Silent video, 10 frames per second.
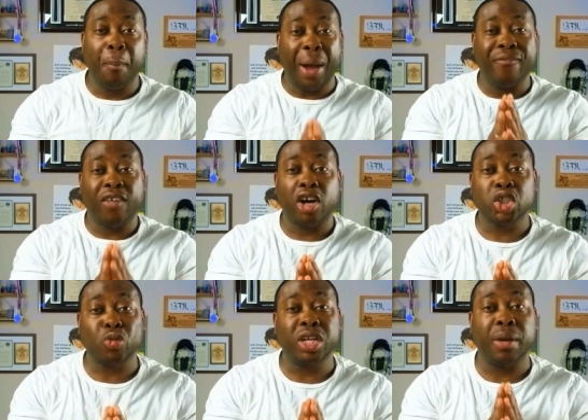by
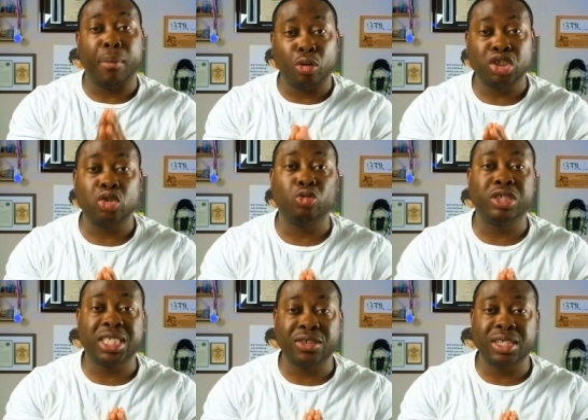fostering emotional
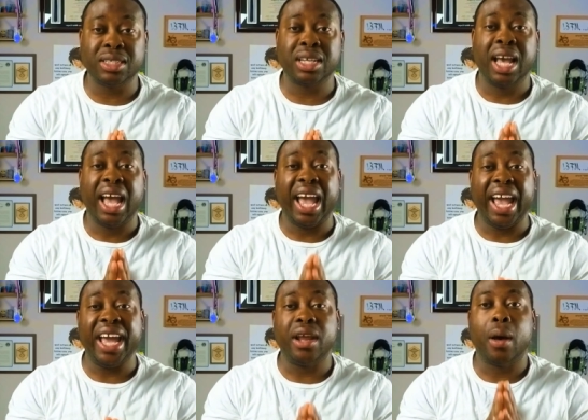resilience
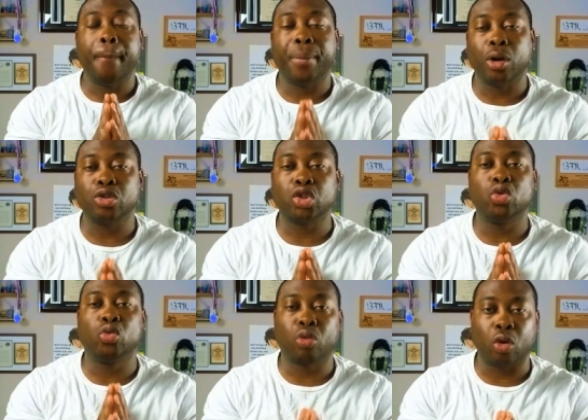and
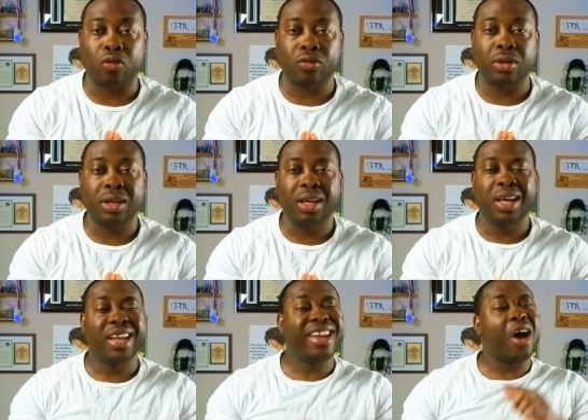personal growth.
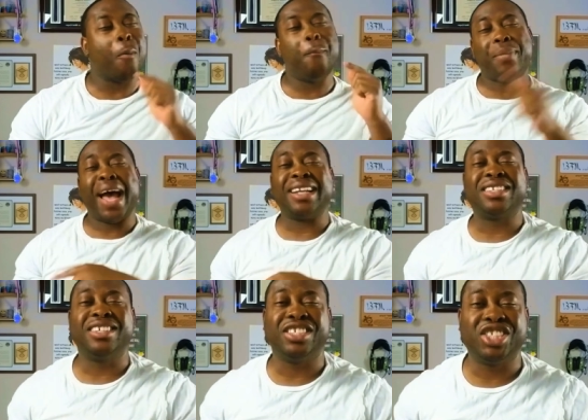Now back
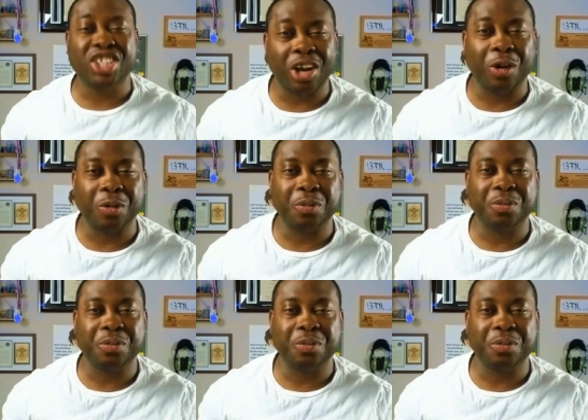to the show.